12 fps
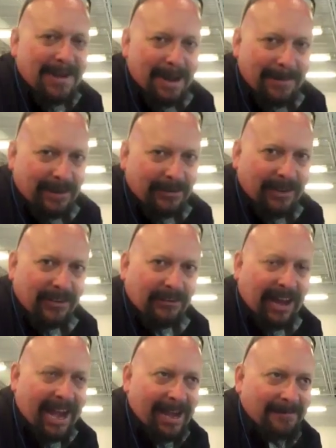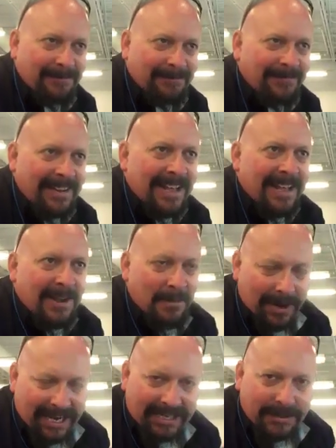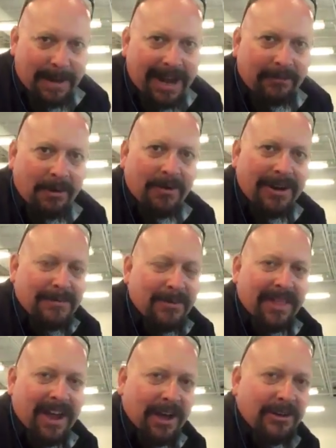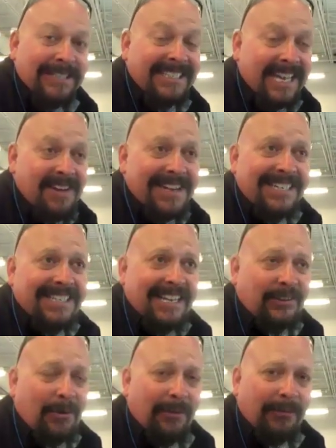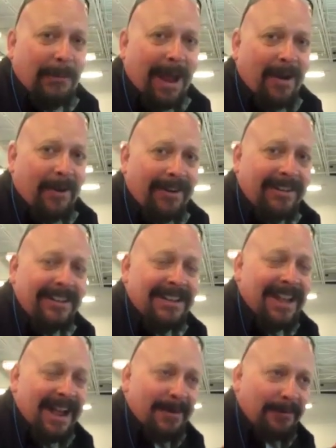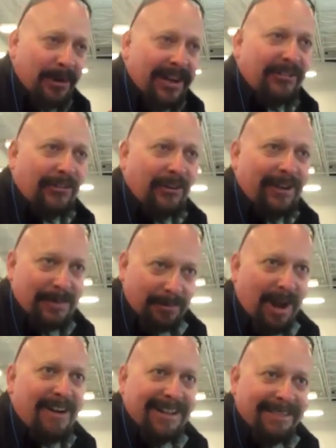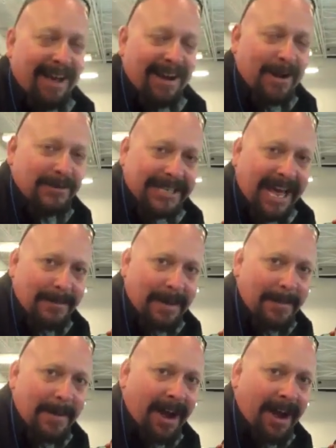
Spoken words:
BMWs are the same. His bike rolled up with 176 horsepower. Pretty sure he probably thought I was out of my